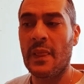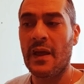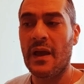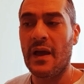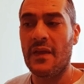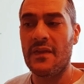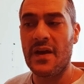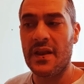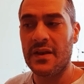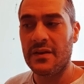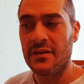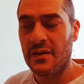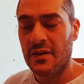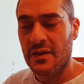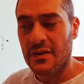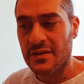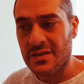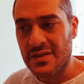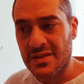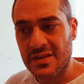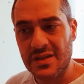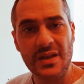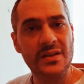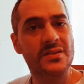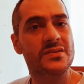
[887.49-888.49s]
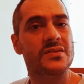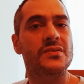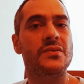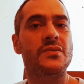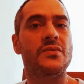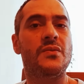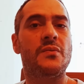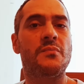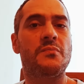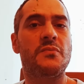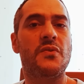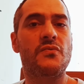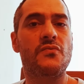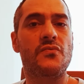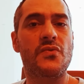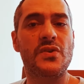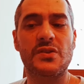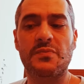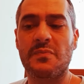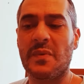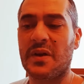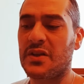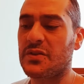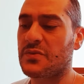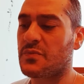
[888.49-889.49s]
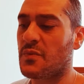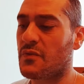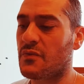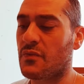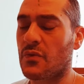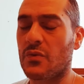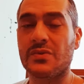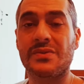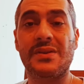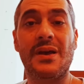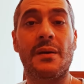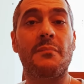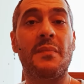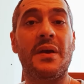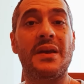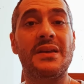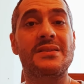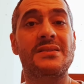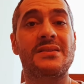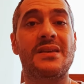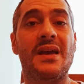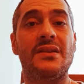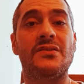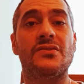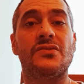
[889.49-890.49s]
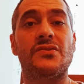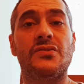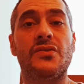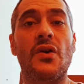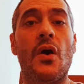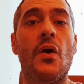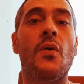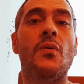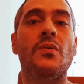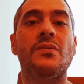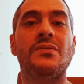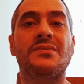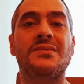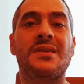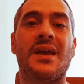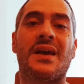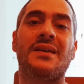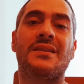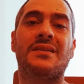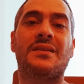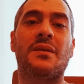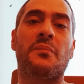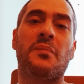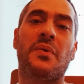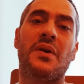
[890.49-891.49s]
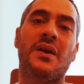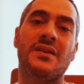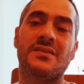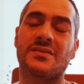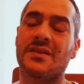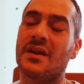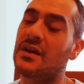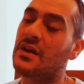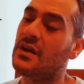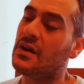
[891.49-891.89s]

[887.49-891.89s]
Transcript: And then stick to risk management rules that make sense. Don't take the piss.